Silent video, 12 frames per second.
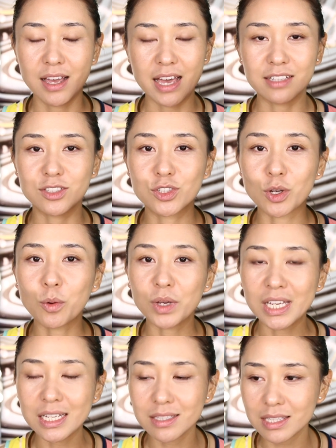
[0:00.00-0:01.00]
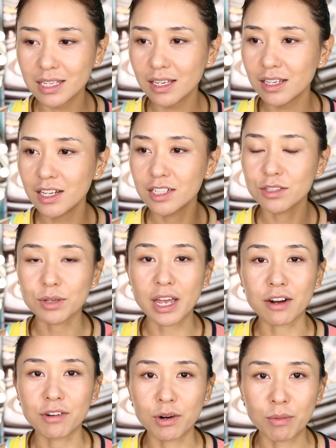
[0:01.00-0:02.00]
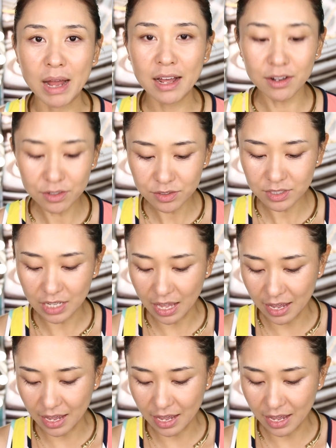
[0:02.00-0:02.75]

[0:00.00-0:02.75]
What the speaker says: It's so easy to carry around,